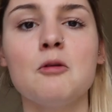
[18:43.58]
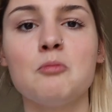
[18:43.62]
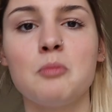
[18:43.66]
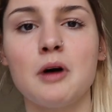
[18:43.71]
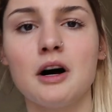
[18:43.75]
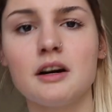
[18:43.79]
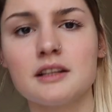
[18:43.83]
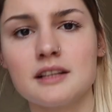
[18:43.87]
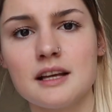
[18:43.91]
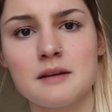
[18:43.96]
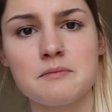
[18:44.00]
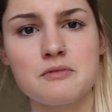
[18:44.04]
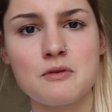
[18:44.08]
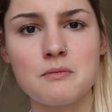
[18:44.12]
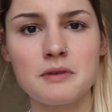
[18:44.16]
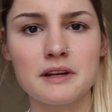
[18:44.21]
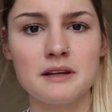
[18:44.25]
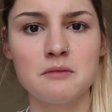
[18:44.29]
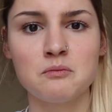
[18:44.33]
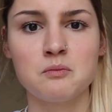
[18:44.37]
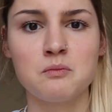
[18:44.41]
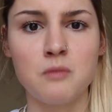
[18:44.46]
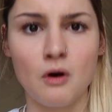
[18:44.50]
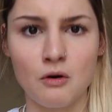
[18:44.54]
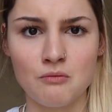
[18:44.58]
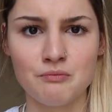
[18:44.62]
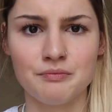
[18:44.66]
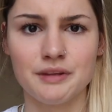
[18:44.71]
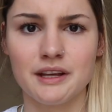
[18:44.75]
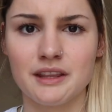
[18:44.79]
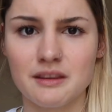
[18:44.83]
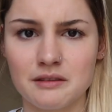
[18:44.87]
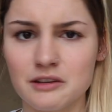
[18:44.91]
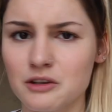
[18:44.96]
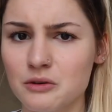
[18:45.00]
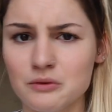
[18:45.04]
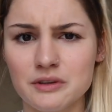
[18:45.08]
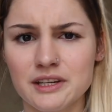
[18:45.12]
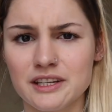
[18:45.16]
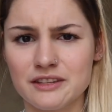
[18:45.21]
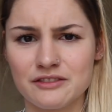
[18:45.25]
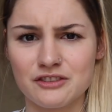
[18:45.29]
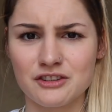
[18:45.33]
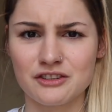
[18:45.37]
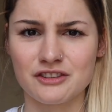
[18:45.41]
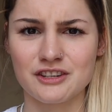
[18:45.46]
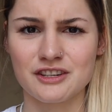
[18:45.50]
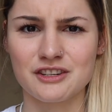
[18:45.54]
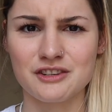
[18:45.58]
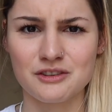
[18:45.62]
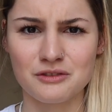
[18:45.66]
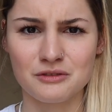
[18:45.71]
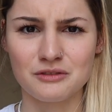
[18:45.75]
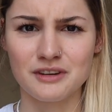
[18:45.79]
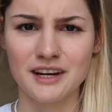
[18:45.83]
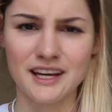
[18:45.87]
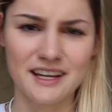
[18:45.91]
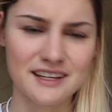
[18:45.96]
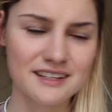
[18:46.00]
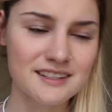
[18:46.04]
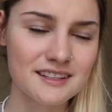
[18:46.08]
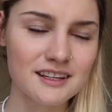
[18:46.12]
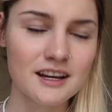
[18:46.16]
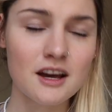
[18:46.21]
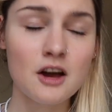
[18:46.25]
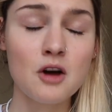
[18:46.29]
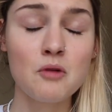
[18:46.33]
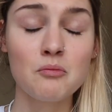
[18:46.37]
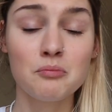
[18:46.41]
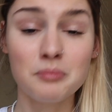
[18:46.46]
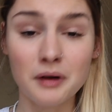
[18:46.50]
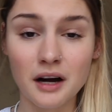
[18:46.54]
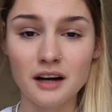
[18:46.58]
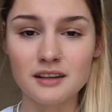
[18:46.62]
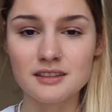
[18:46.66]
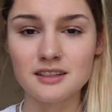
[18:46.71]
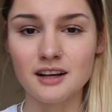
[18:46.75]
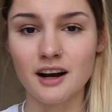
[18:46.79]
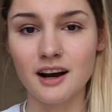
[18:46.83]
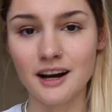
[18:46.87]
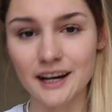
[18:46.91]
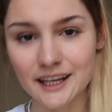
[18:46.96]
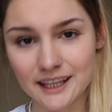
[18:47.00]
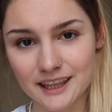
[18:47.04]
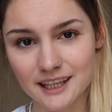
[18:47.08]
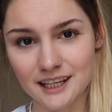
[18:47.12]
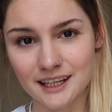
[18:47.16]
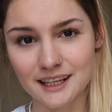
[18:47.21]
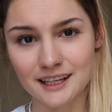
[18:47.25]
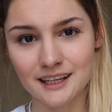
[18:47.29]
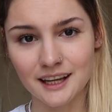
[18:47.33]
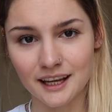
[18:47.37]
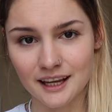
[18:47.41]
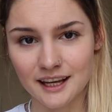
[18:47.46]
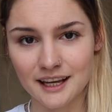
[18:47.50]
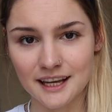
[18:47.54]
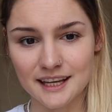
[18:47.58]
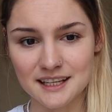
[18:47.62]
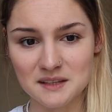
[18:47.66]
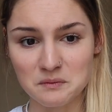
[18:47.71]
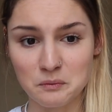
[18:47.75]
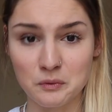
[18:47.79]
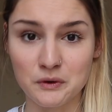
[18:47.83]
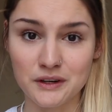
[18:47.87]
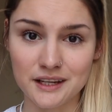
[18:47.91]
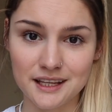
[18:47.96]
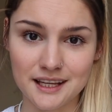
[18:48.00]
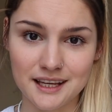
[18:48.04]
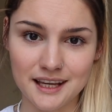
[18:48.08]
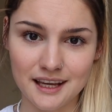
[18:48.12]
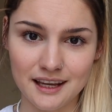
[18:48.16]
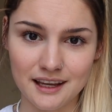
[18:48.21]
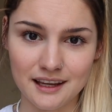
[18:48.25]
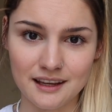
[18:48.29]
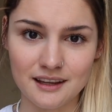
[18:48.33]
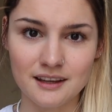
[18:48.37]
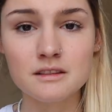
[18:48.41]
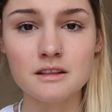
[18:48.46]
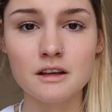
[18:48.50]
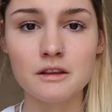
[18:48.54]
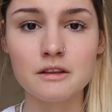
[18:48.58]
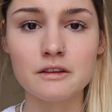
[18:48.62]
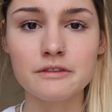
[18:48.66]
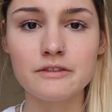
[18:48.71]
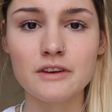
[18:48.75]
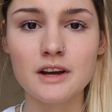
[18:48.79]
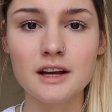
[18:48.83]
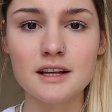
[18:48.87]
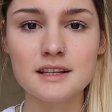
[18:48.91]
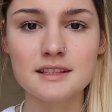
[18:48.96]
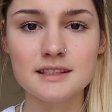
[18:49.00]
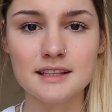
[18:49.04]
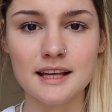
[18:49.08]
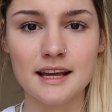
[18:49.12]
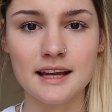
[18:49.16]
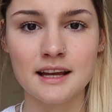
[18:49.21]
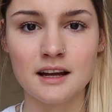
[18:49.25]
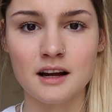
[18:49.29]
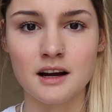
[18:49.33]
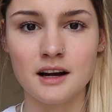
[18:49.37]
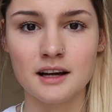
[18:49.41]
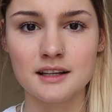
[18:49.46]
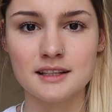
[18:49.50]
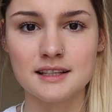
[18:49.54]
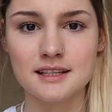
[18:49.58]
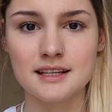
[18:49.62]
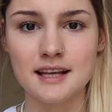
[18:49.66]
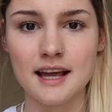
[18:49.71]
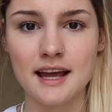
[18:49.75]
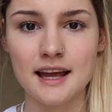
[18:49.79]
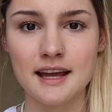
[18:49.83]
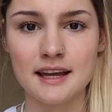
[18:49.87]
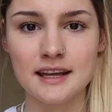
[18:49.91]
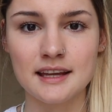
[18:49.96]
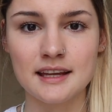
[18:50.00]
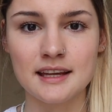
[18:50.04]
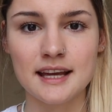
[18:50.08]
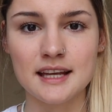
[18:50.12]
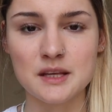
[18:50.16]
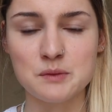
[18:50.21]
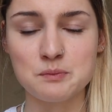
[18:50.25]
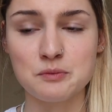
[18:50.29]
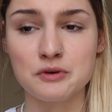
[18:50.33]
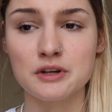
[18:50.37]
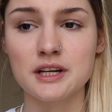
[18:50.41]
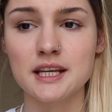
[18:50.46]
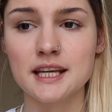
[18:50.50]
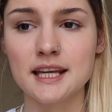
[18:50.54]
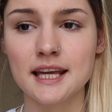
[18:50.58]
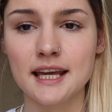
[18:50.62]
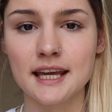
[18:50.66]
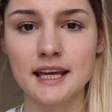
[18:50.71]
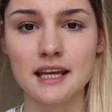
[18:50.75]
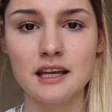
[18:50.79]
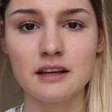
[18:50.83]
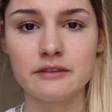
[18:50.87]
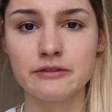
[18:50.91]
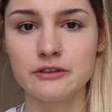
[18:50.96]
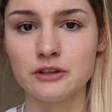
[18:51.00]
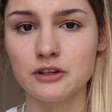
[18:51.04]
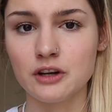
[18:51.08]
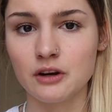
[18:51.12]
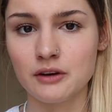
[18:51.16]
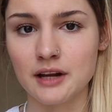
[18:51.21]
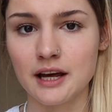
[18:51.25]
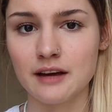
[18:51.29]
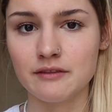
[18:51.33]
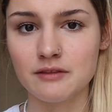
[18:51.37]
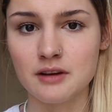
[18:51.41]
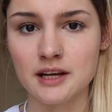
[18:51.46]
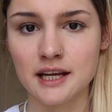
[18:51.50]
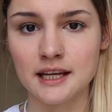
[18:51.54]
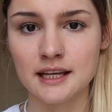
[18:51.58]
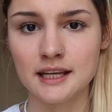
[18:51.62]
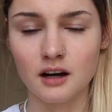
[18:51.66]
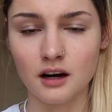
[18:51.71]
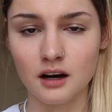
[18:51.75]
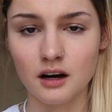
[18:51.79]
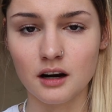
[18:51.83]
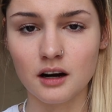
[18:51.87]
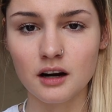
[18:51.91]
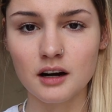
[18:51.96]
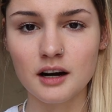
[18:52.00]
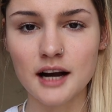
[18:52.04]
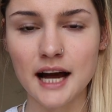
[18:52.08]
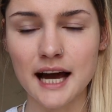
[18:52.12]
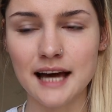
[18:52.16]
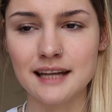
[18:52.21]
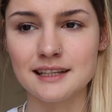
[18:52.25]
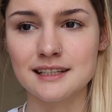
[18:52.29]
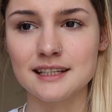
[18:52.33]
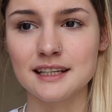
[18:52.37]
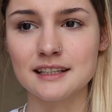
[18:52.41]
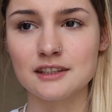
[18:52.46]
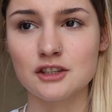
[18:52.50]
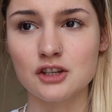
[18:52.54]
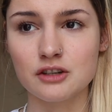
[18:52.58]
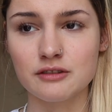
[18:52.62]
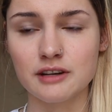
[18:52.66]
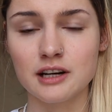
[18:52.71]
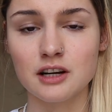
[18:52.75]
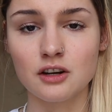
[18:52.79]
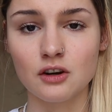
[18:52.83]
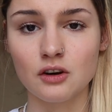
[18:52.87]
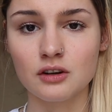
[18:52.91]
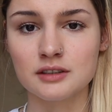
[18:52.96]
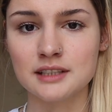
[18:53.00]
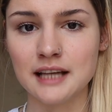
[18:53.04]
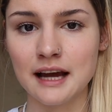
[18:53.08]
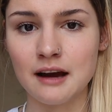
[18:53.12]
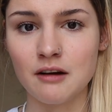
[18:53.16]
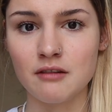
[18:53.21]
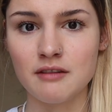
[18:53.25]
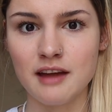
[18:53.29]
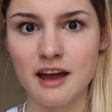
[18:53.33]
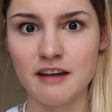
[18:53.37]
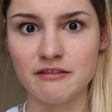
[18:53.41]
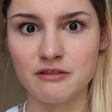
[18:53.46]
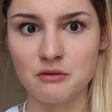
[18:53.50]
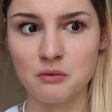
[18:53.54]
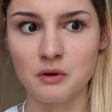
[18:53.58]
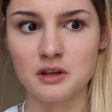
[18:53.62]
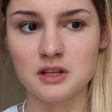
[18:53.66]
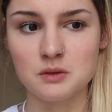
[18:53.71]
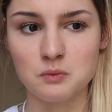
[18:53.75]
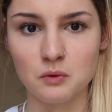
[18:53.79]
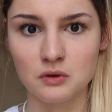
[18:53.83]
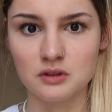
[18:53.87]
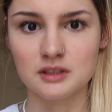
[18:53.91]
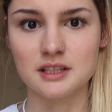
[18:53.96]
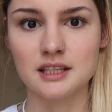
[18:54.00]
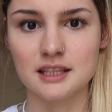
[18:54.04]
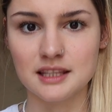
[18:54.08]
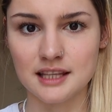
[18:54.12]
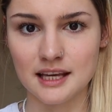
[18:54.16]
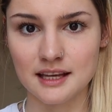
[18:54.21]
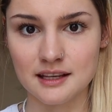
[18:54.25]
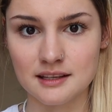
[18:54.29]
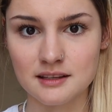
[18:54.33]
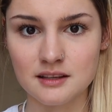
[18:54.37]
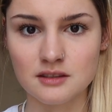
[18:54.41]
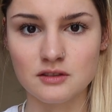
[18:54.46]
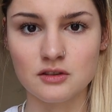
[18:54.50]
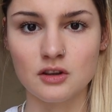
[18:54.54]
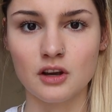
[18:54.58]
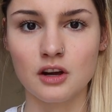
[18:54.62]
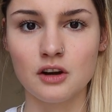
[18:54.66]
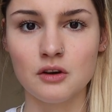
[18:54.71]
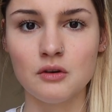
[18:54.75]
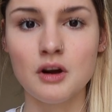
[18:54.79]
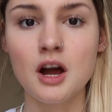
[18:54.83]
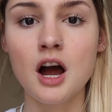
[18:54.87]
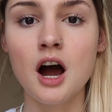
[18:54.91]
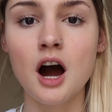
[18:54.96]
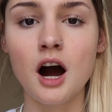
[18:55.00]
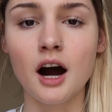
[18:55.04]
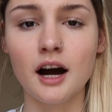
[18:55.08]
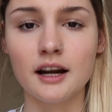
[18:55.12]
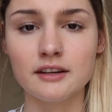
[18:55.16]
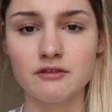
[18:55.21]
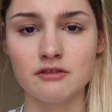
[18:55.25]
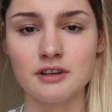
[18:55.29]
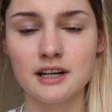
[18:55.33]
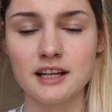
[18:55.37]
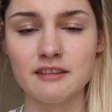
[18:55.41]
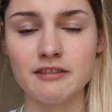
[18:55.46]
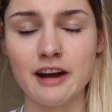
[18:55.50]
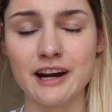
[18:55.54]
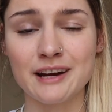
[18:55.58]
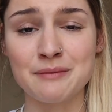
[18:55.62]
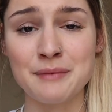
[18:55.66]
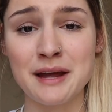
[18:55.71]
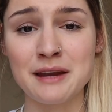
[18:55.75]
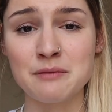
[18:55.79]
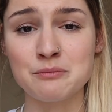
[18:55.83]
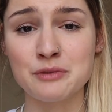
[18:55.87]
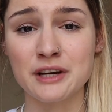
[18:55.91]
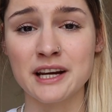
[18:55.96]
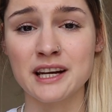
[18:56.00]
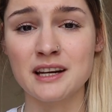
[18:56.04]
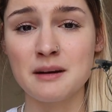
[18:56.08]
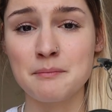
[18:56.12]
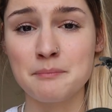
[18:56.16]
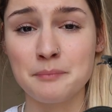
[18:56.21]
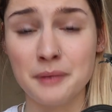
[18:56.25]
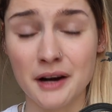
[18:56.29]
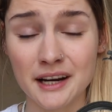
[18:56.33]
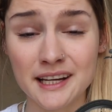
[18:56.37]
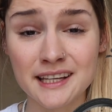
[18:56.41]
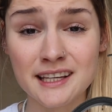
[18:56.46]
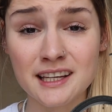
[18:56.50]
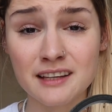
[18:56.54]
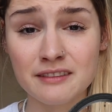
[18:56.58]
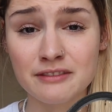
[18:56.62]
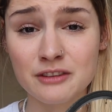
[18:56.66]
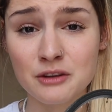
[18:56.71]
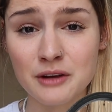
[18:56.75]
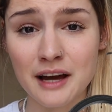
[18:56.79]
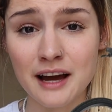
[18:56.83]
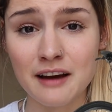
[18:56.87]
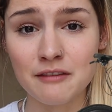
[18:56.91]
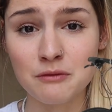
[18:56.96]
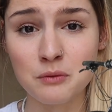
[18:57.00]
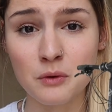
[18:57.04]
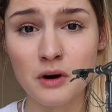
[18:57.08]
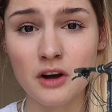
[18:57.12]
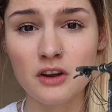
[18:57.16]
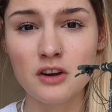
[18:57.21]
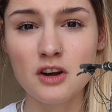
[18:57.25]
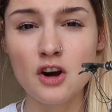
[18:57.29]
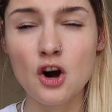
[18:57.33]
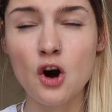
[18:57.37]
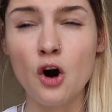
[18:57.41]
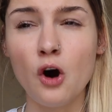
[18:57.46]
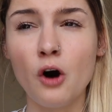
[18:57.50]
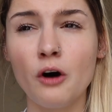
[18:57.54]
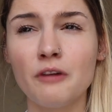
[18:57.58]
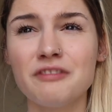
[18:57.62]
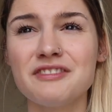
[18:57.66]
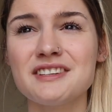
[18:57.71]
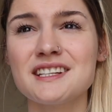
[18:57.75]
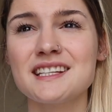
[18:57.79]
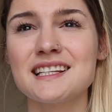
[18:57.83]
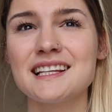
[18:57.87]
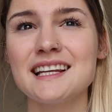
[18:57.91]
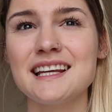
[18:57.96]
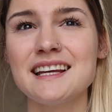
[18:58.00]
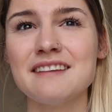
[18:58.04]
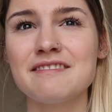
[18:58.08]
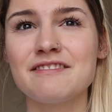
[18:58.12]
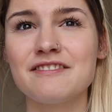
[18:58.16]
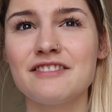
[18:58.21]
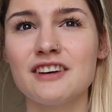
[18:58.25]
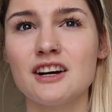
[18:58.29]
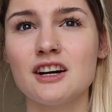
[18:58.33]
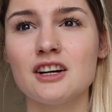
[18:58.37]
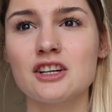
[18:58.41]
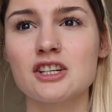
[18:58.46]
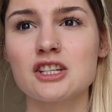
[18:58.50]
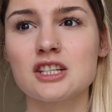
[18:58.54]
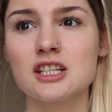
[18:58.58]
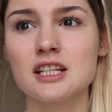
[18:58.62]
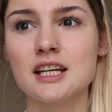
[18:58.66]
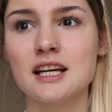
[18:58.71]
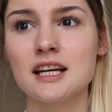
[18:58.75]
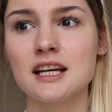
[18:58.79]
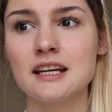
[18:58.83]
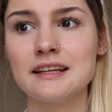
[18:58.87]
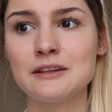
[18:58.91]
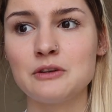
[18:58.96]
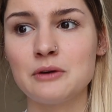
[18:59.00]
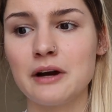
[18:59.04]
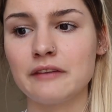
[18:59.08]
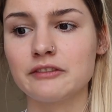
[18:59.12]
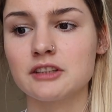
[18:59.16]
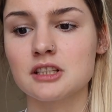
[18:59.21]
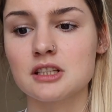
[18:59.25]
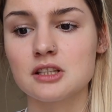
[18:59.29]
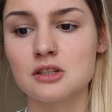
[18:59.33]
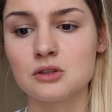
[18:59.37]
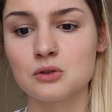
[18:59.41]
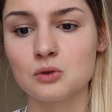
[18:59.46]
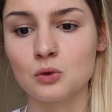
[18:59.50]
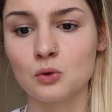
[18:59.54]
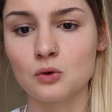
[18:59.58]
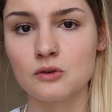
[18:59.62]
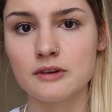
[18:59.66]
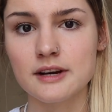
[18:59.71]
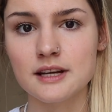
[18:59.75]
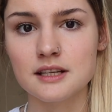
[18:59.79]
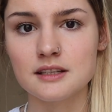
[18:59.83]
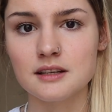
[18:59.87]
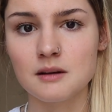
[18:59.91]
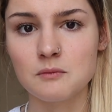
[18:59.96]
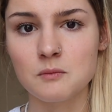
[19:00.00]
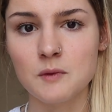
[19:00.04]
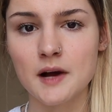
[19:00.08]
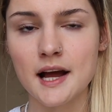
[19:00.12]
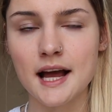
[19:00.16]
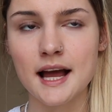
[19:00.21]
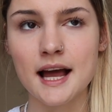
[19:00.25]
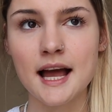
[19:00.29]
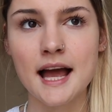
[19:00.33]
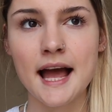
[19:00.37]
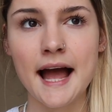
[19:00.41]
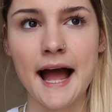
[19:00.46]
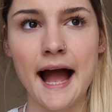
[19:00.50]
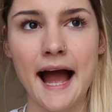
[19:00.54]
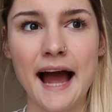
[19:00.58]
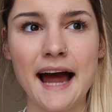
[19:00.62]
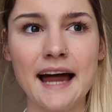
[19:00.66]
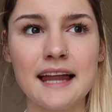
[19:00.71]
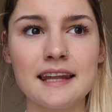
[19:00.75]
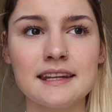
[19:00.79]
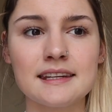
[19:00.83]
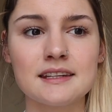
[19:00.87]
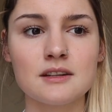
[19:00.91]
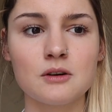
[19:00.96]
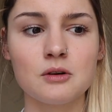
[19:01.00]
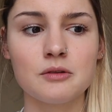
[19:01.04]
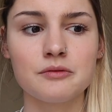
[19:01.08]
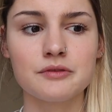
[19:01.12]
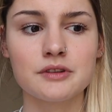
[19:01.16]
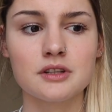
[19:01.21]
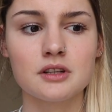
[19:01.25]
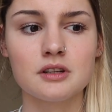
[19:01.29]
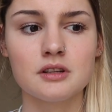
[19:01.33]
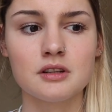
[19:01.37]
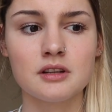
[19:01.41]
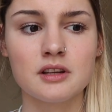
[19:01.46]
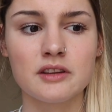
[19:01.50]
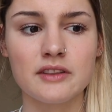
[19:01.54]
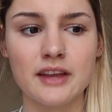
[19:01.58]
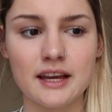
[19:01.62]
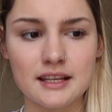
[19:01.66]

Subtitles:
but it probably won't be in a uni traditional list, but I think it's pretty key. So the first thing I'd say is pretty key if you don't have a car, and during lockdown everyone's wanted this, so I'd really recommend bringing a bike if you have one. Obviously in first year you have to store it somewhere, and often